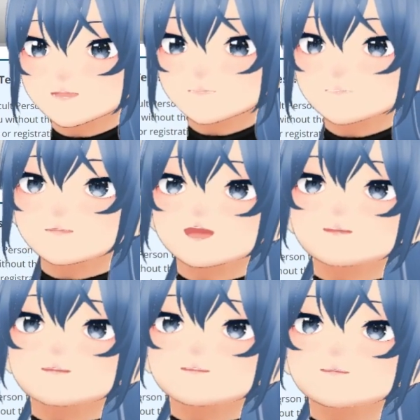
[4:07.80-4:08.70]
shit on
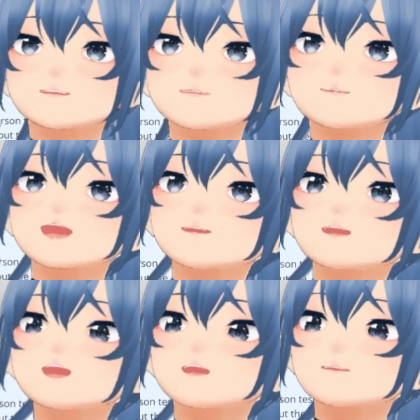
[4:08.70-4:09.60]
in life a
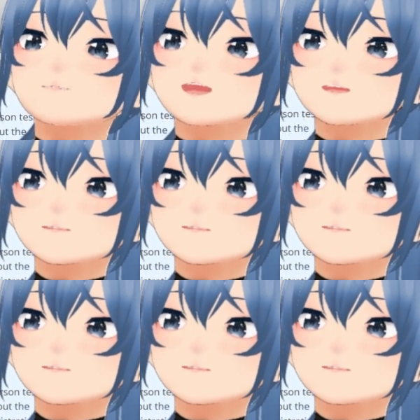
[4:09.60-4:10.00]
lot. So